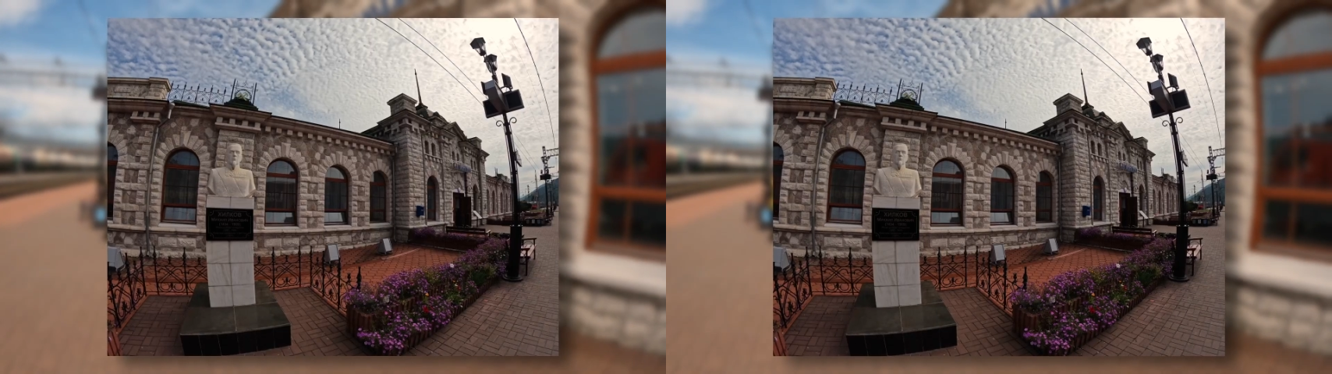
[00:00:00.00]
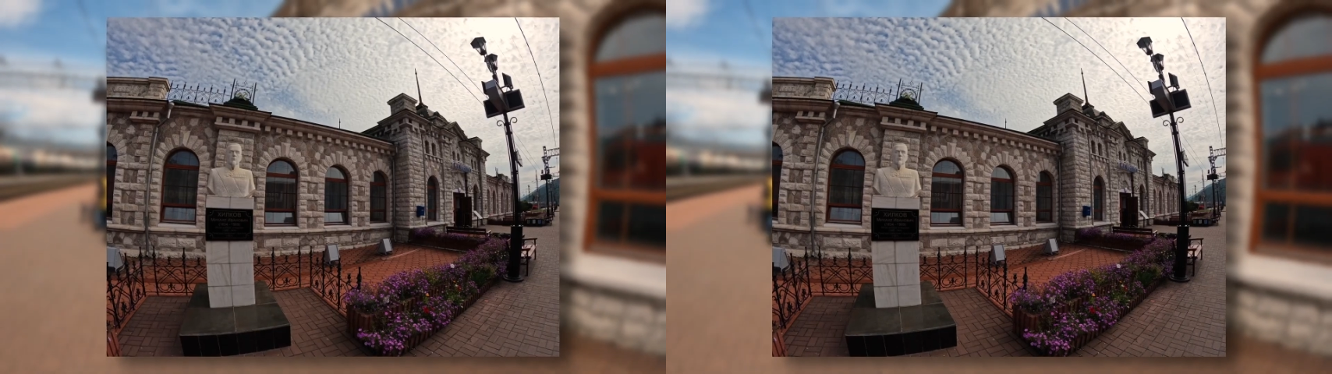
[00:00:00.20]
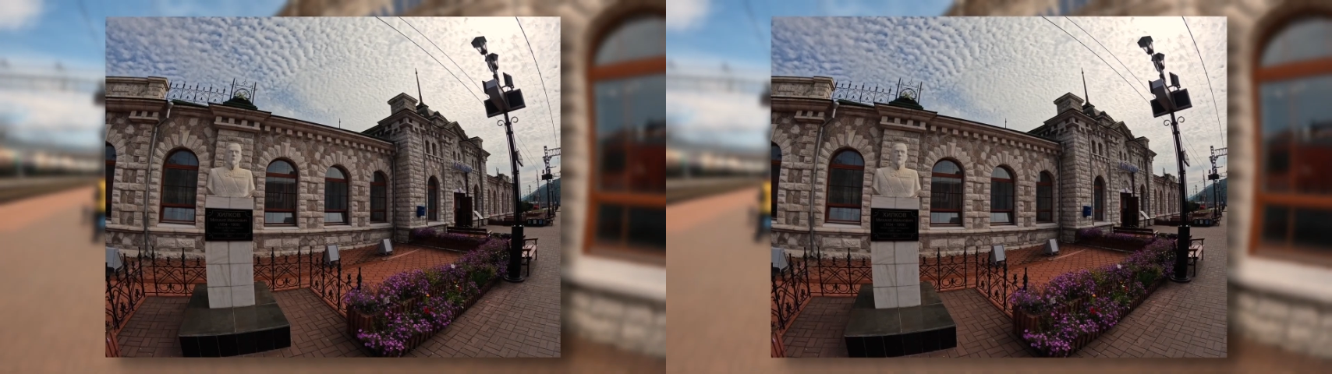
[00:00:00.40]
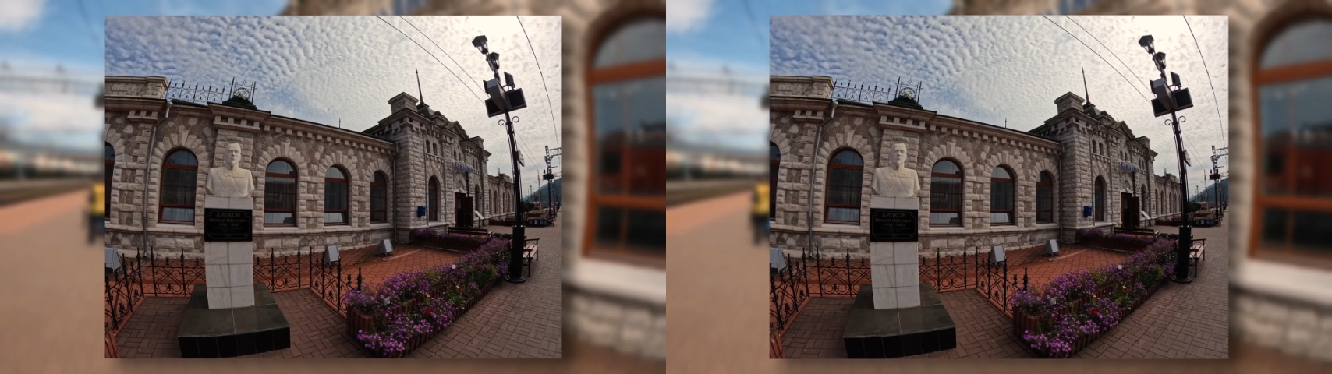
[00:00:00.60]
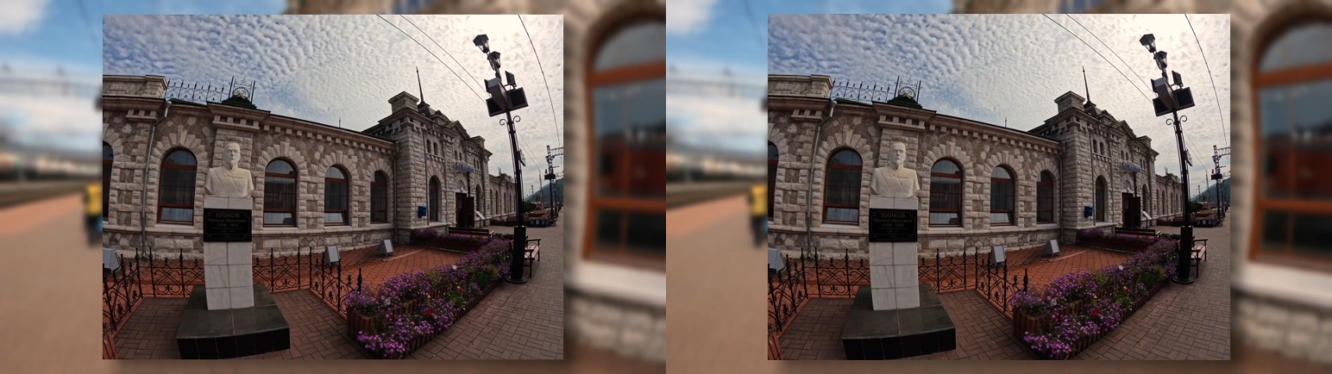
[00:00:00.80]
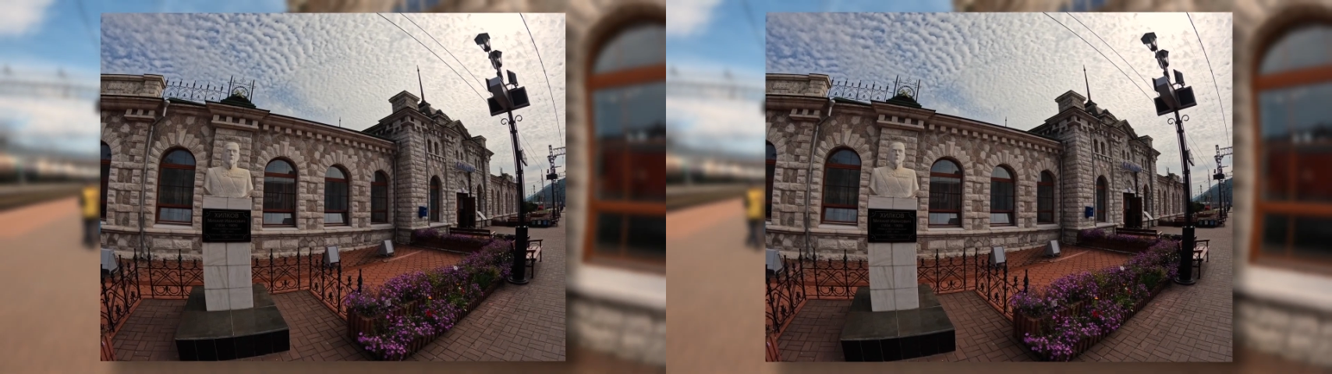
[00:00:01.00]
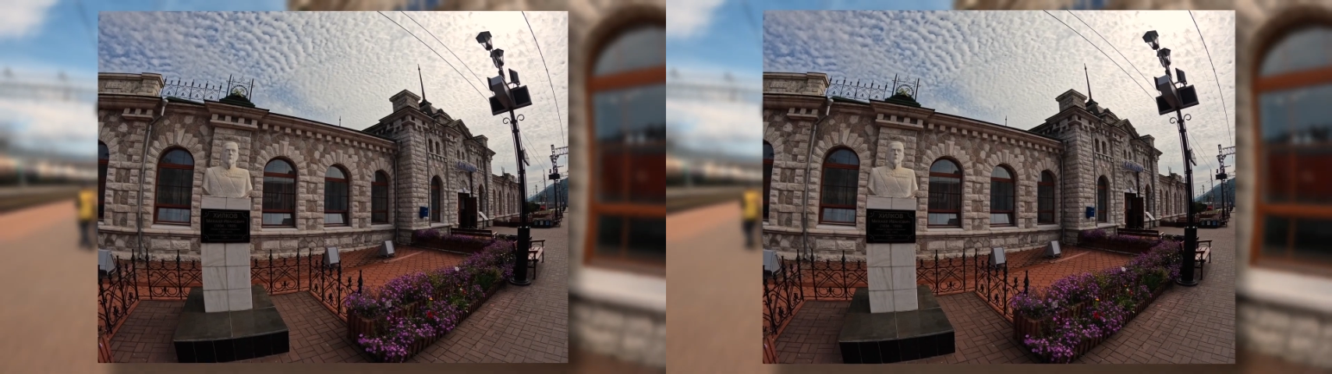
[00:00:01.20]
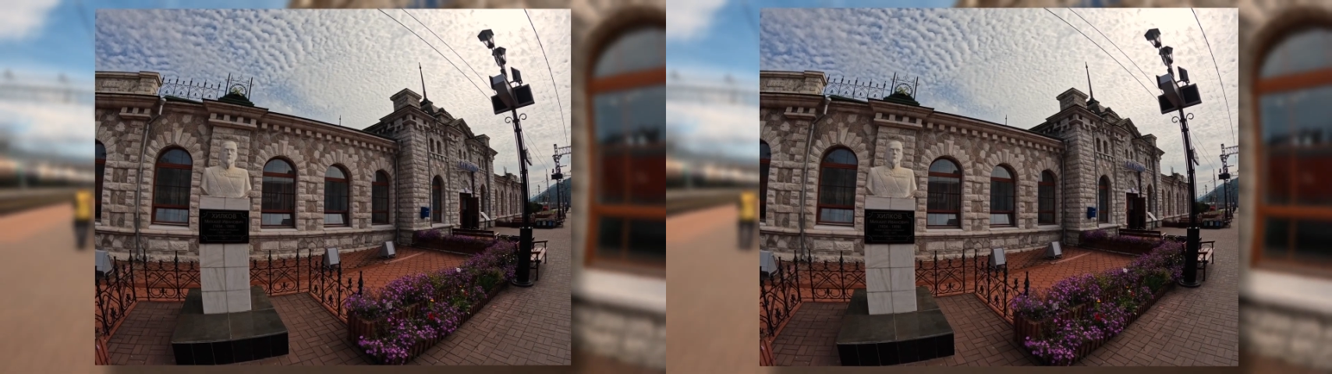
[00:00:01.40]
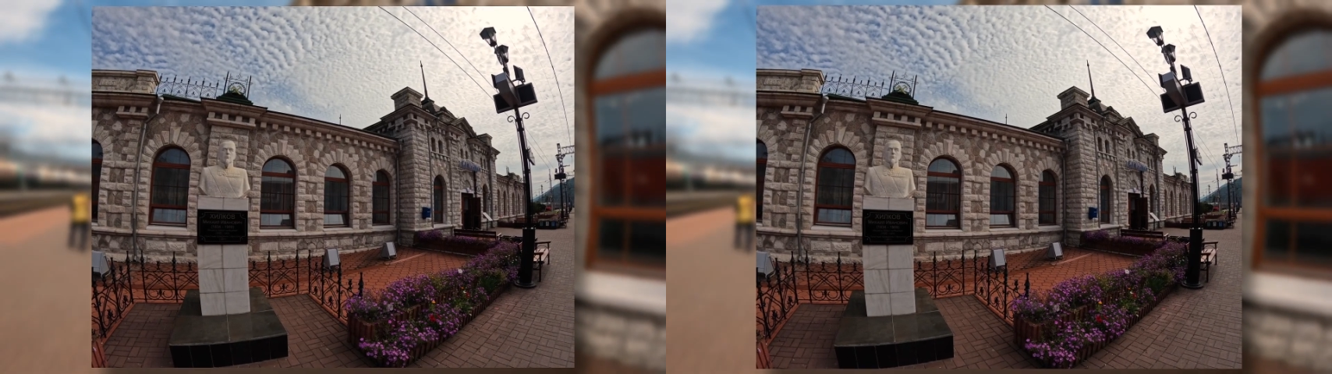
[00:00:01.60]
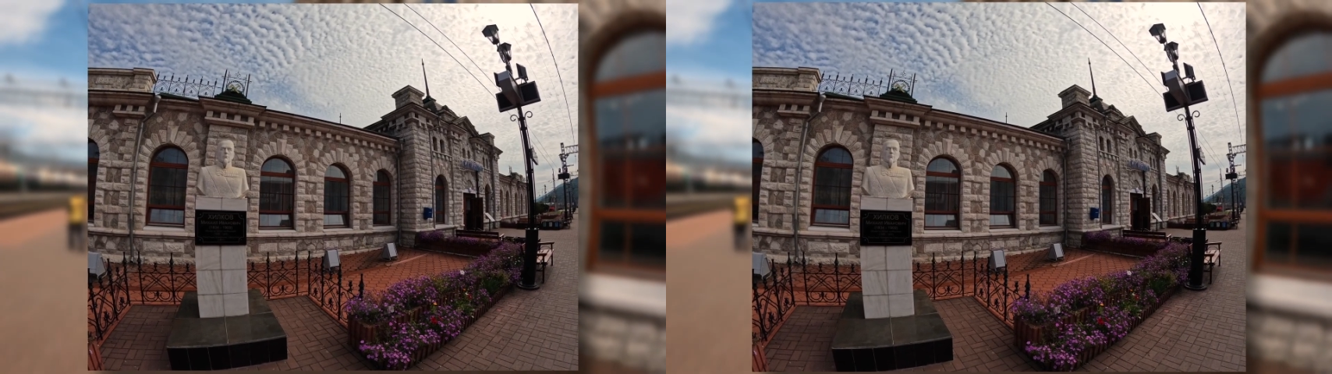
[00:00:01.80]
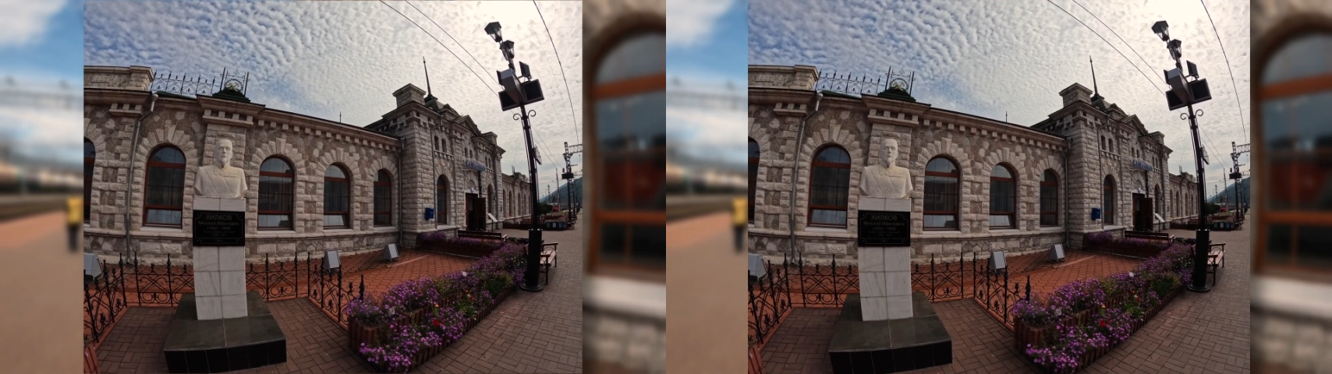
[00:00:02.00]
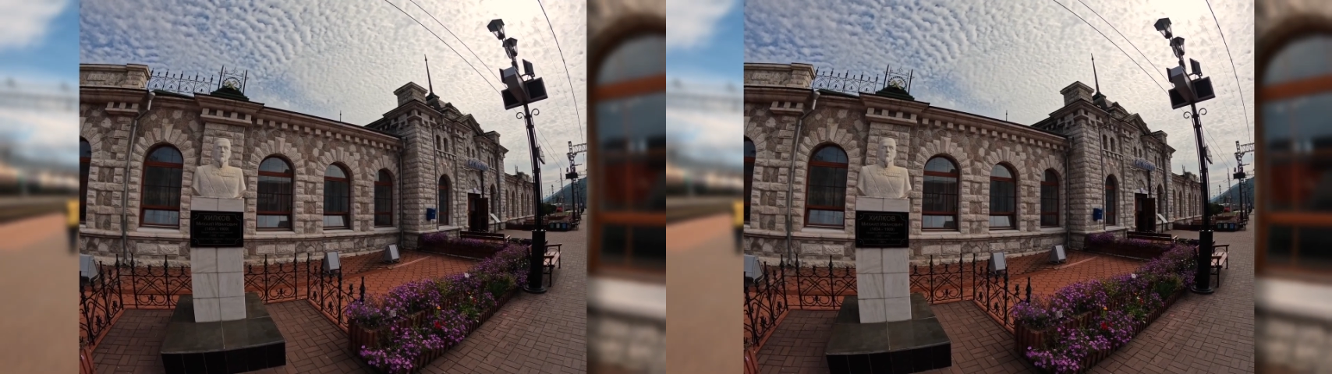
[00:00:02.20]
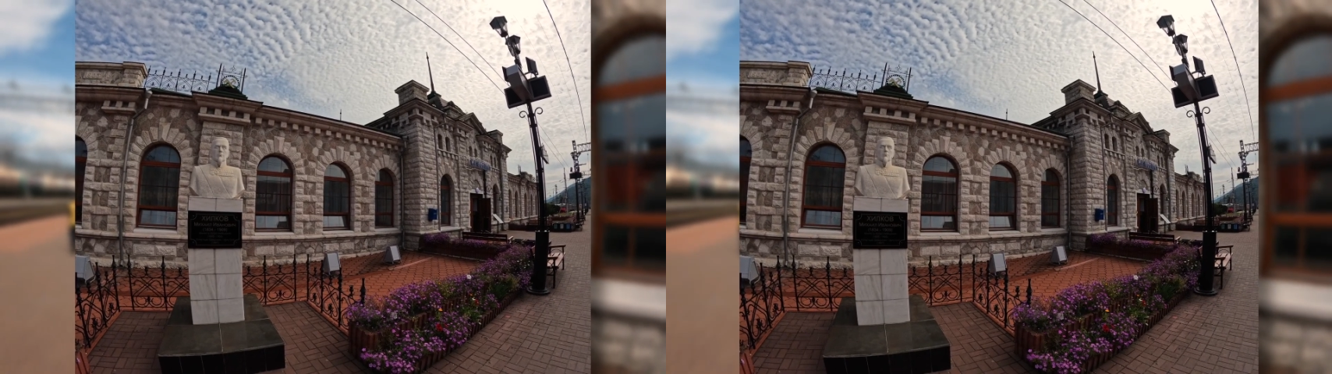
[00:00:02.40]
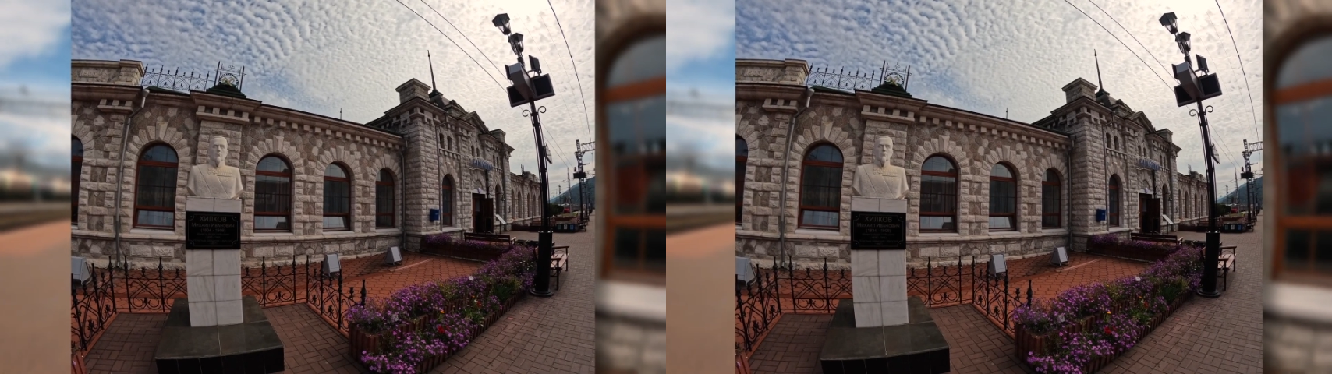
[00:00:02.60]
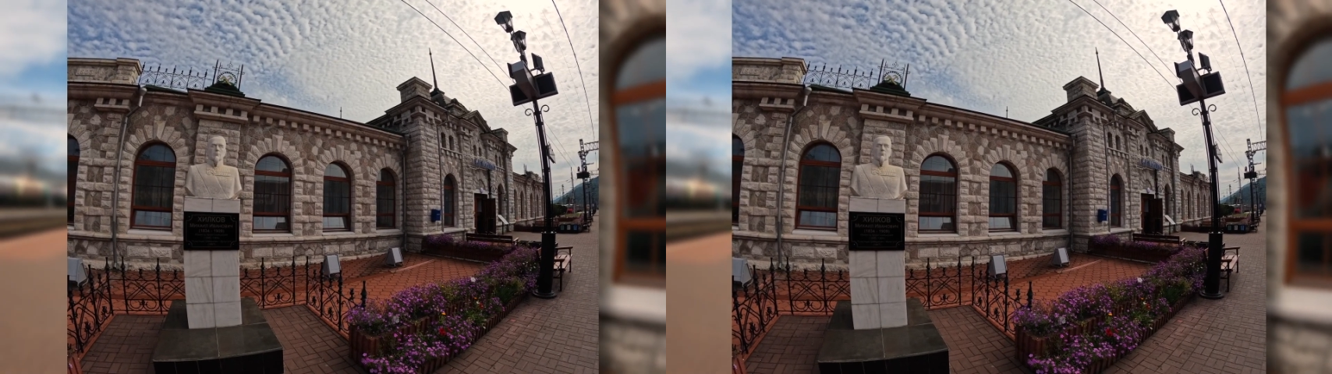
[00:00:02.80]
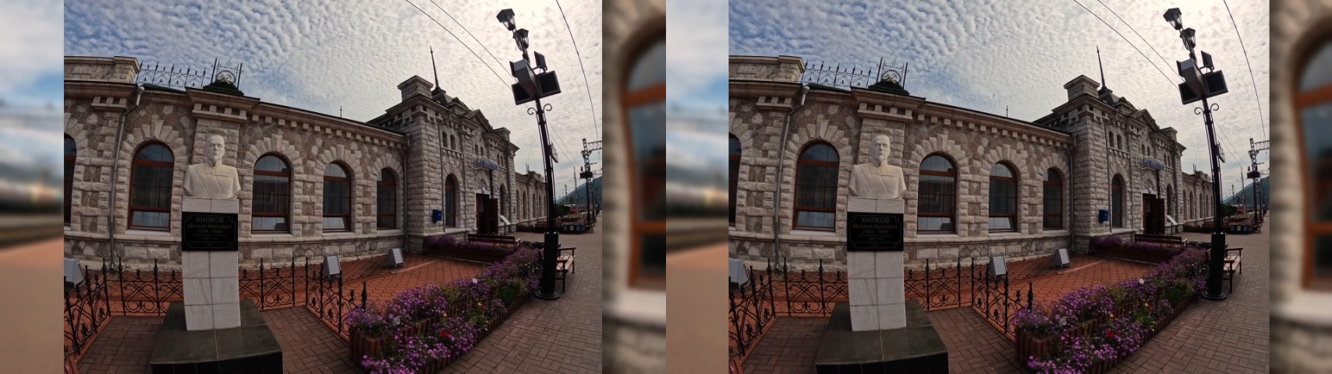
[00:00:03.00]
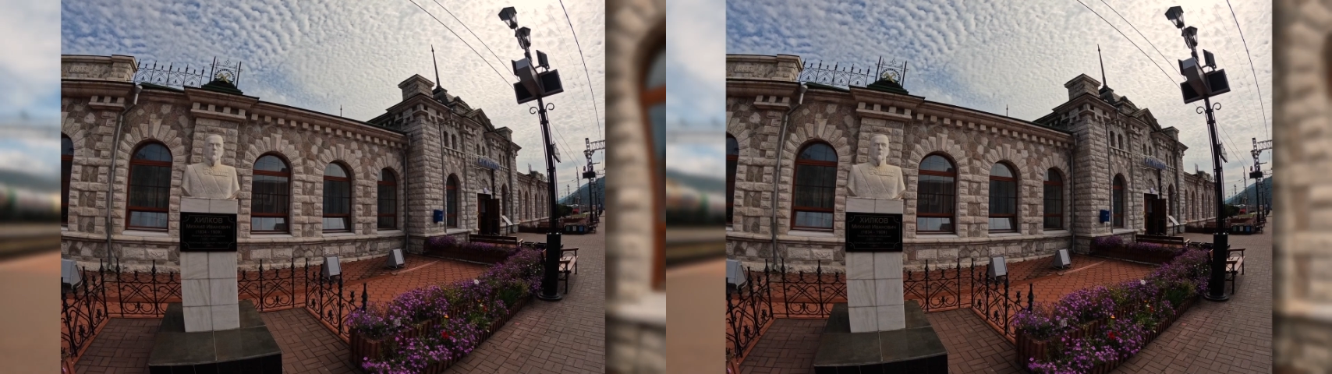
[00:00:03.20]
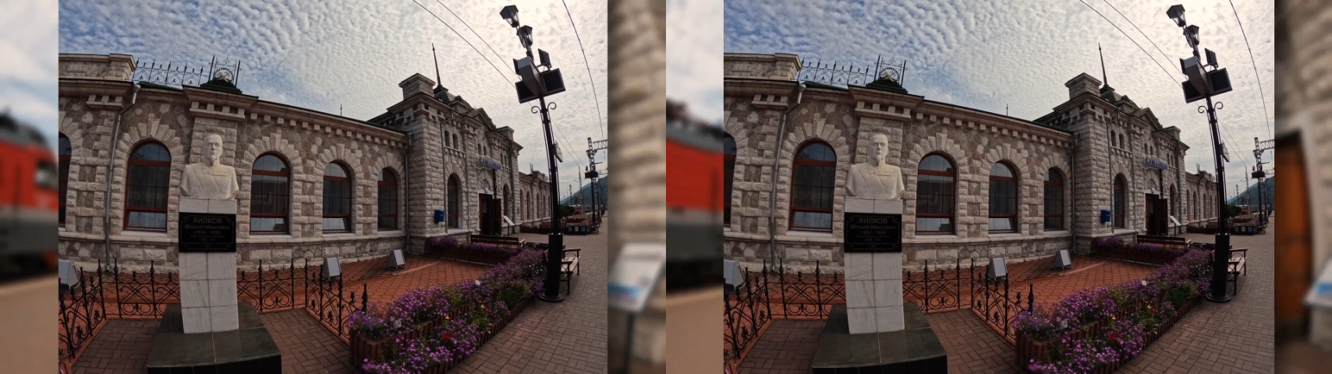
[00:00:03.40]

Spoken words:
Nobody's mouth can be seen.